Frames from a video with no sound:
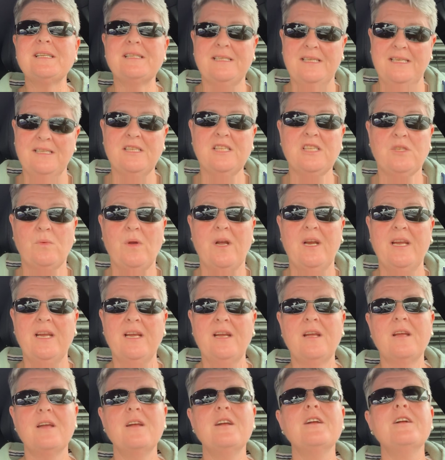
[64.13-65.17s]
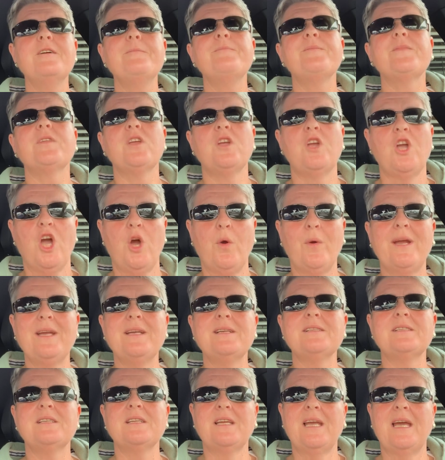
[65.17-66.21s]
it is a swelling, go
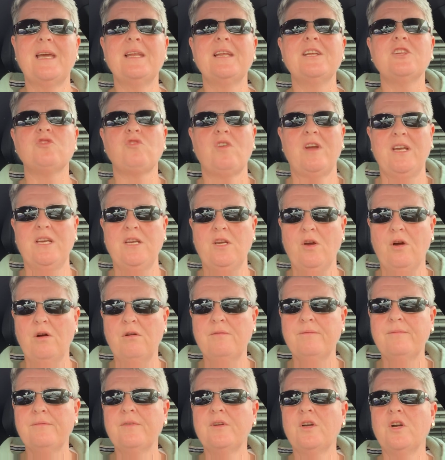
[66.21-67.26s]
in to get it drained off.